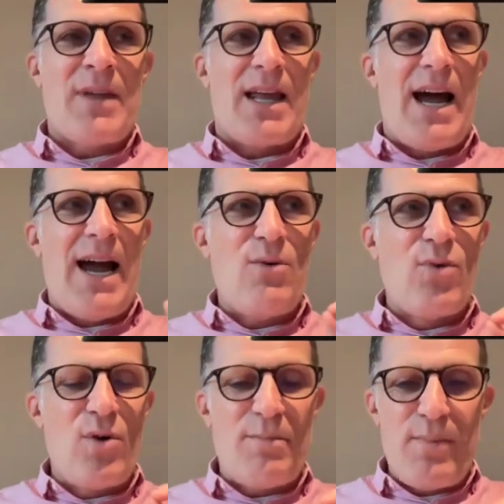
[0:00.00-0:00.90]
And I
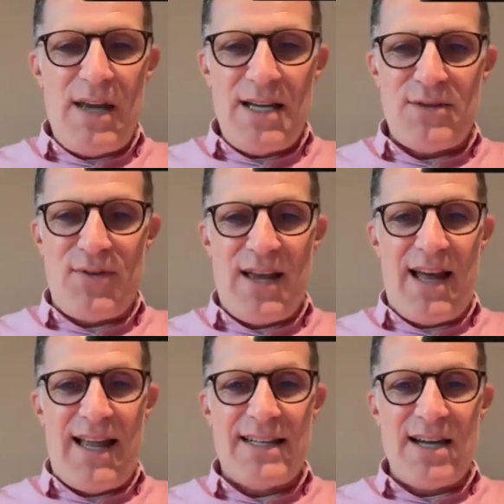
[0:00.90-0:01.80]
wrote a piece for the
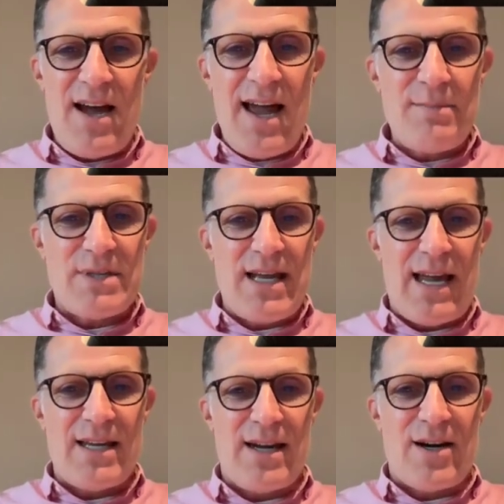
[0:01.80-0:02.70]
LA Times
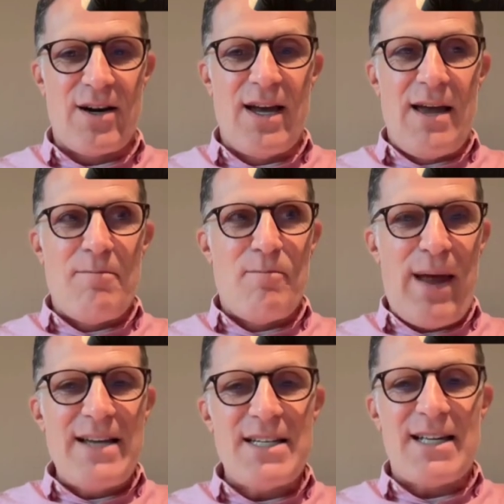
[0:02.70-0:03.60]
that year,
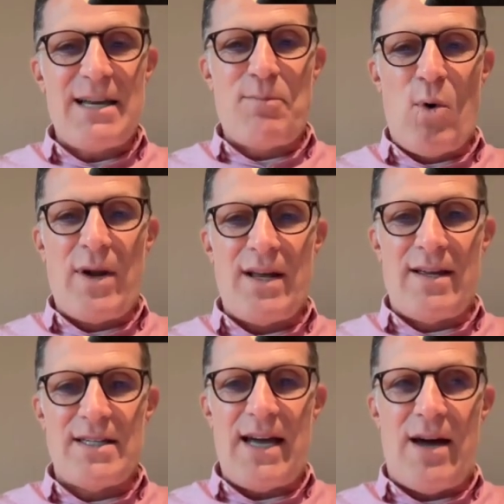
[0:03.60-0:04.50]
basically pointing
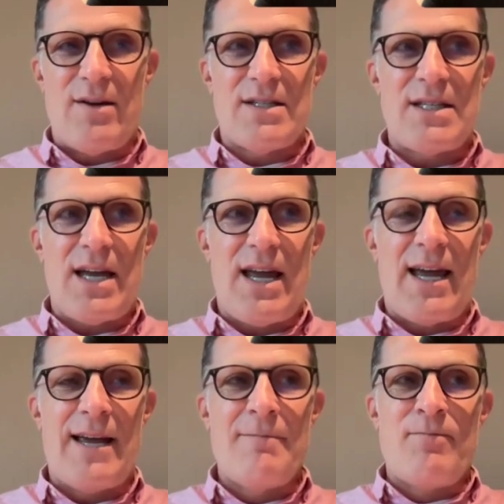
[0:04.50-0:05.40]
this out and
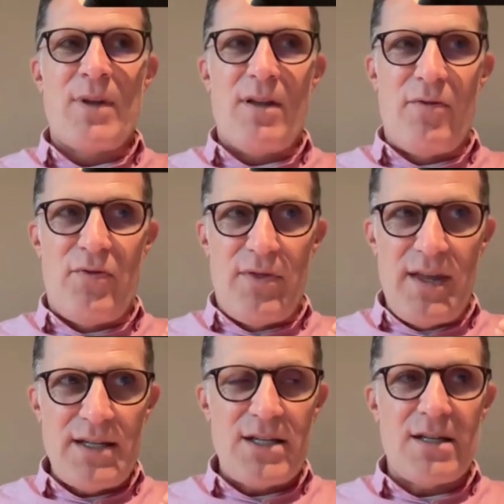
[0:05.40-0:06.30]
saying,
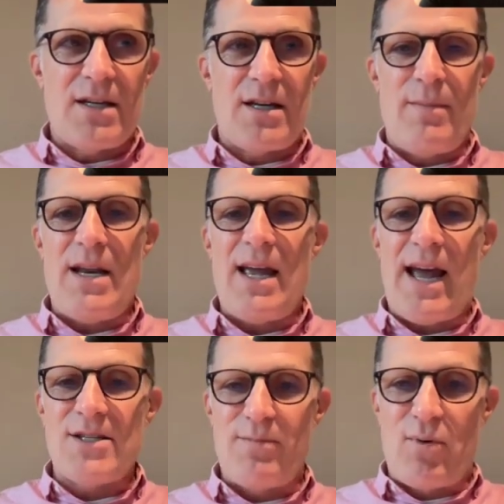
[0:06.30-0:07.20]
this committee
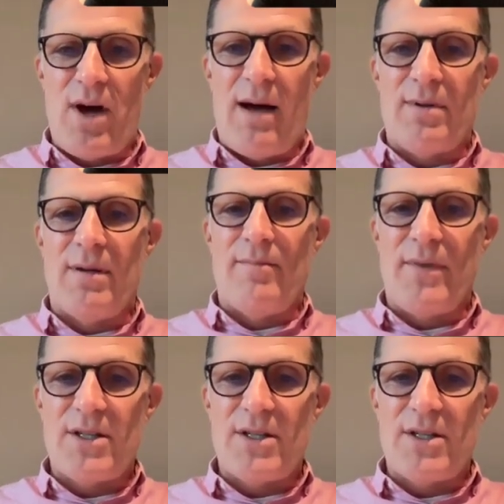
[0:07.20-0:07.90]
has a problem.